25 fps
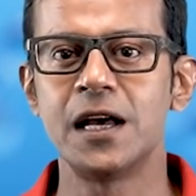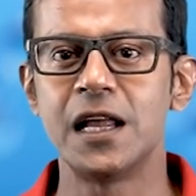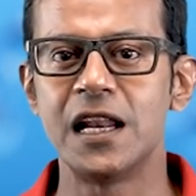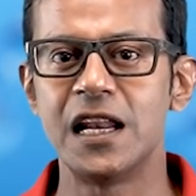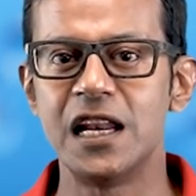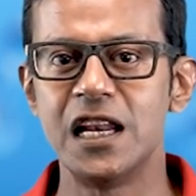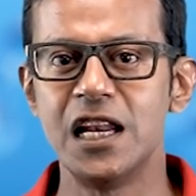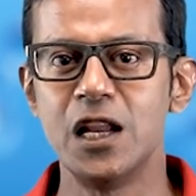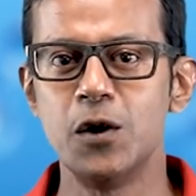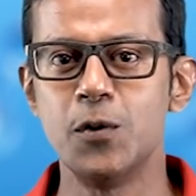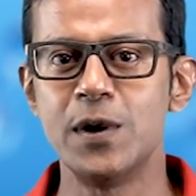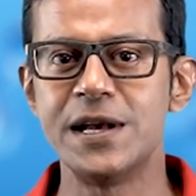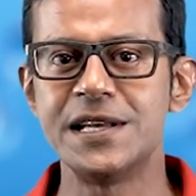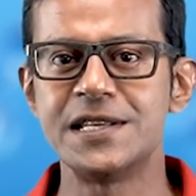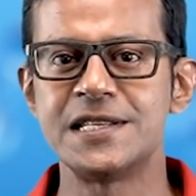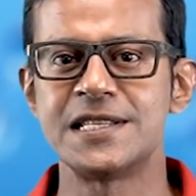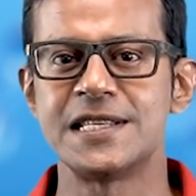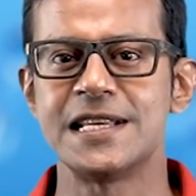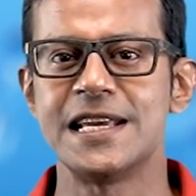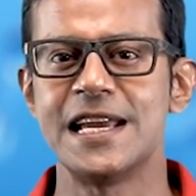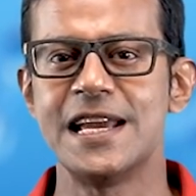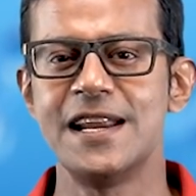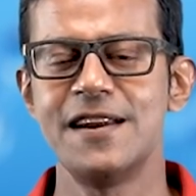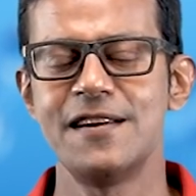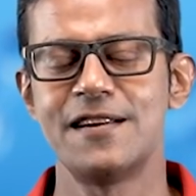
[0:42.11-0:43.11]
Lewis
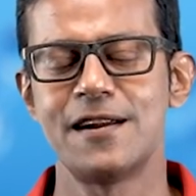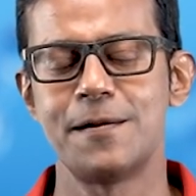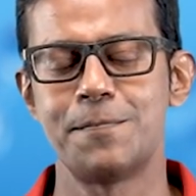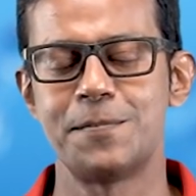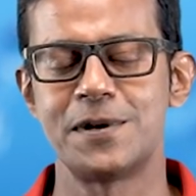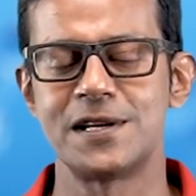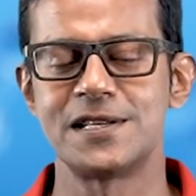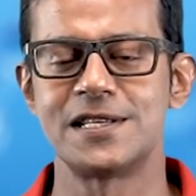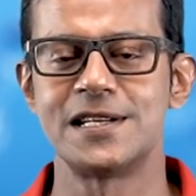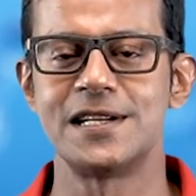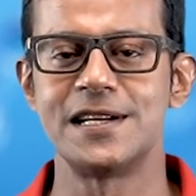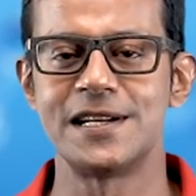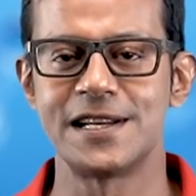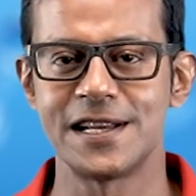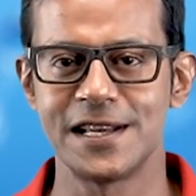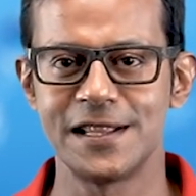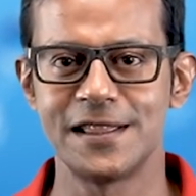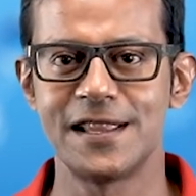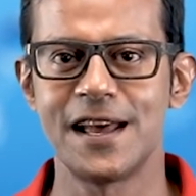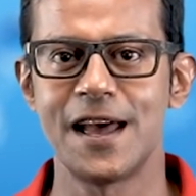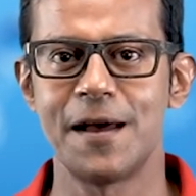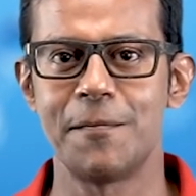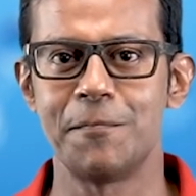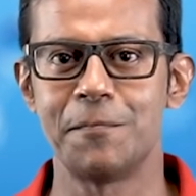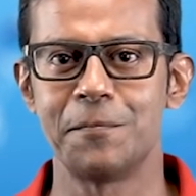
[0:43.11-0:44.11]
in representing
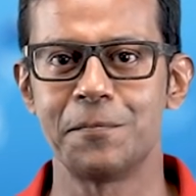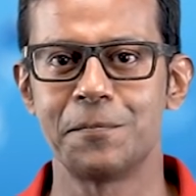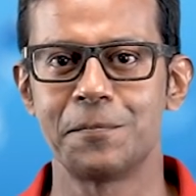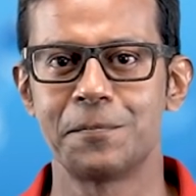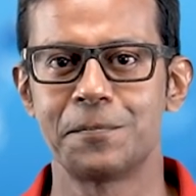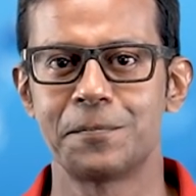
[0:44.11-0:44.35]
them.